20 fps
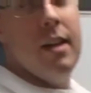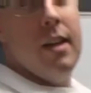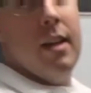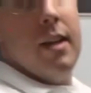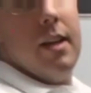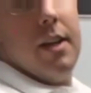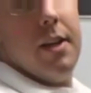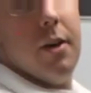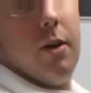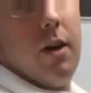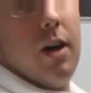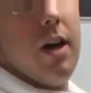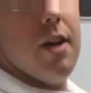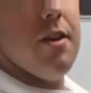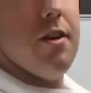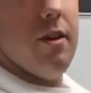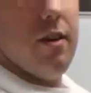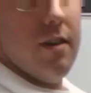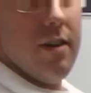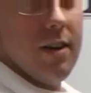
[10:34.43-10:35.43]
You know,
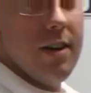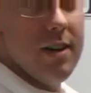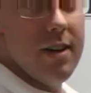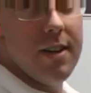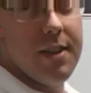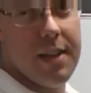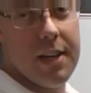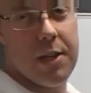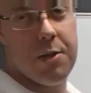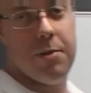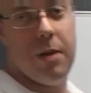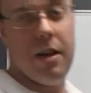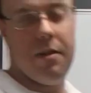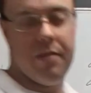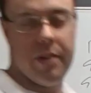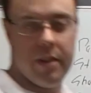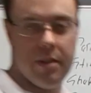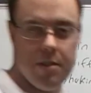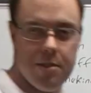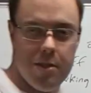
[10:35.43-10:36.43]
other things you have to
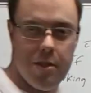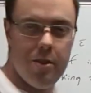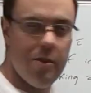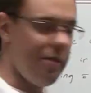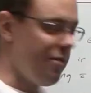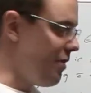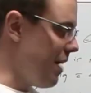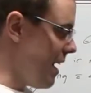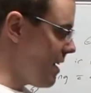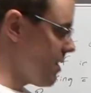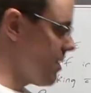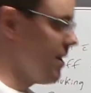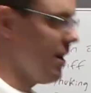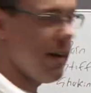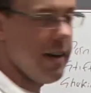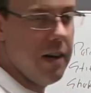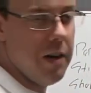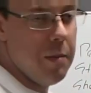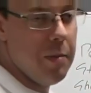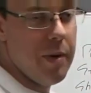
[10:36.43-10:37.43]
consider if that's not
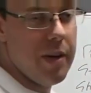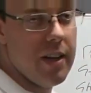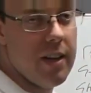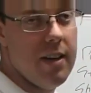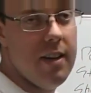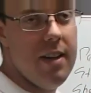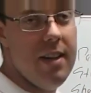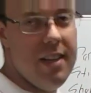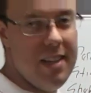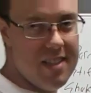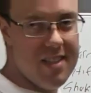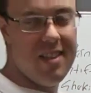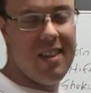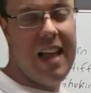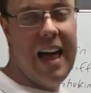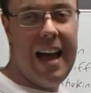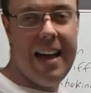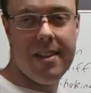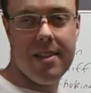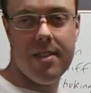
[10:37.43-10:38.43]
helping is
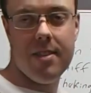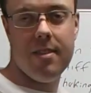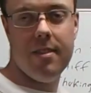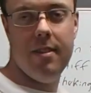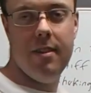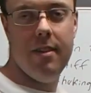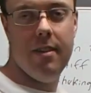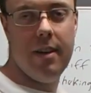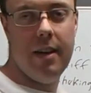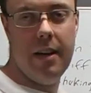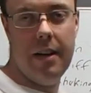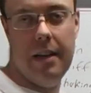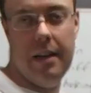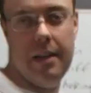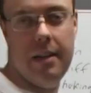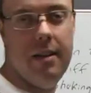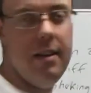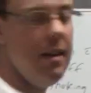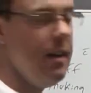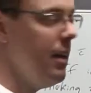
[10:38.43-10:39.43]
lats.
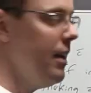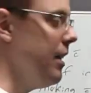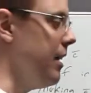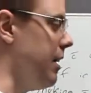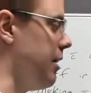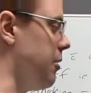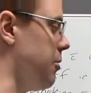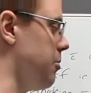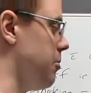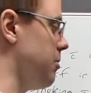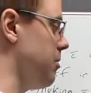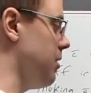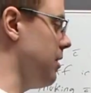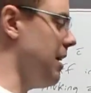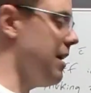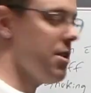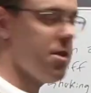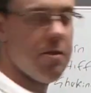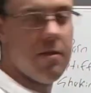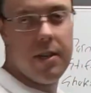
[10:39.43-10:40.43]
You know,
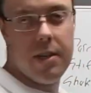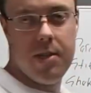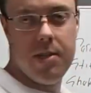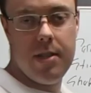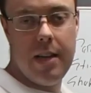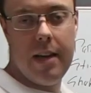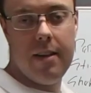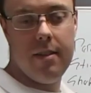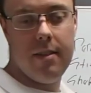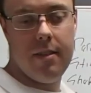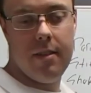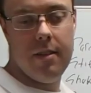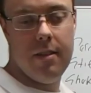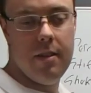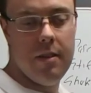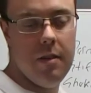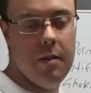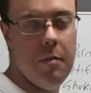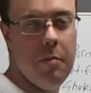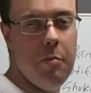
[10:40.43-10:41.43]
lesser extent,
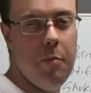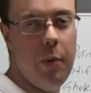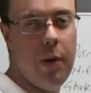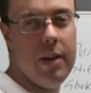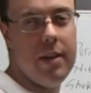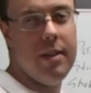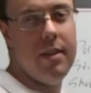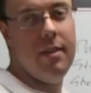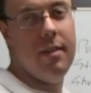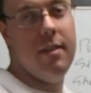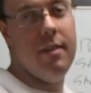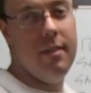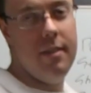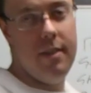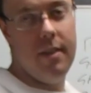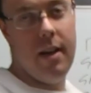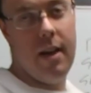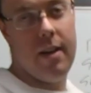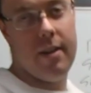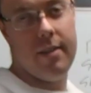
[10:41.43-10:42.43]
but
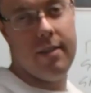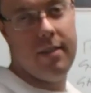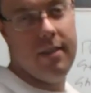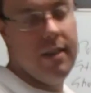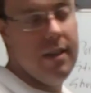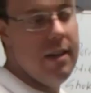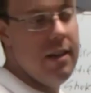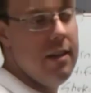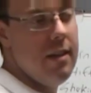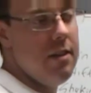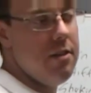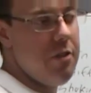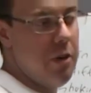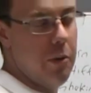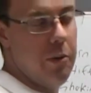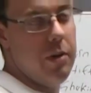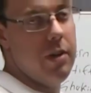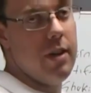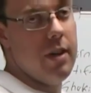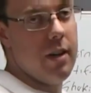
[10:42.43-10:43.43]
not
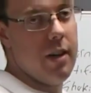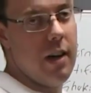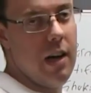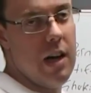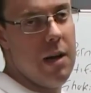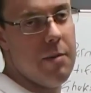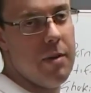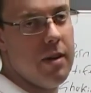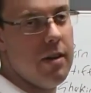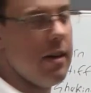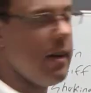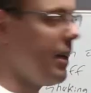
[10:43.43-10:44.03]
totally uncommon.